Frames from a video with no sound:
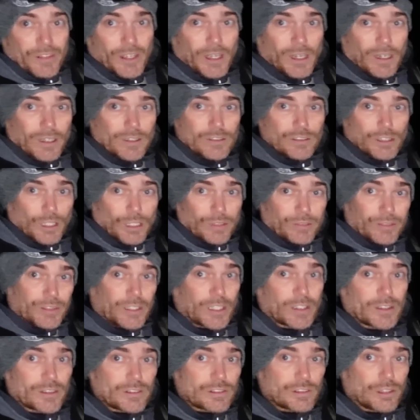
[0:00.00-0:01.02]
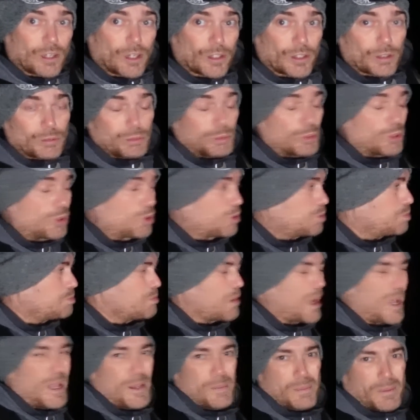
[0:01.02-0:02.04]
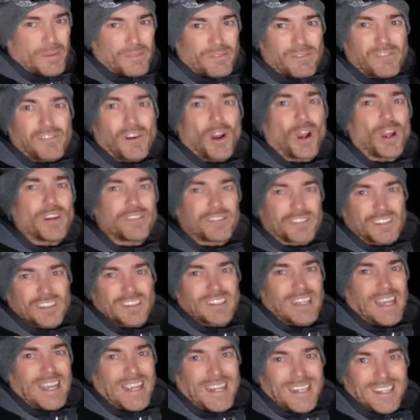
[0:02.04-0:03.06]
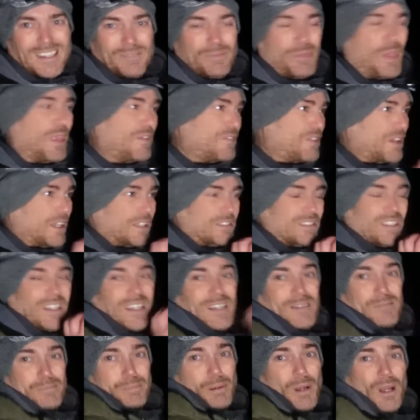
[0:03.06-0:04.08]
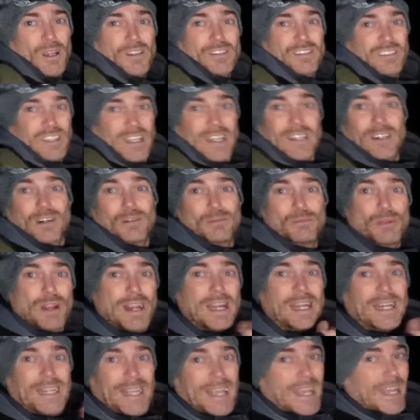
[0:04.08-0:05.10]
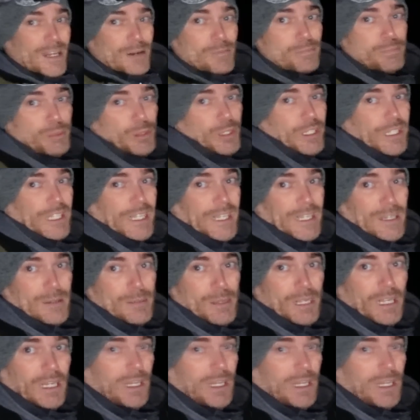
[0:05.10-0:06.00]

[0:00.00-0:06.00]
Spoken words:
yards over the other side of the wall, maybe 5 to 10. If it's hitting past 10, I'm reeling it in and pulling it in a bit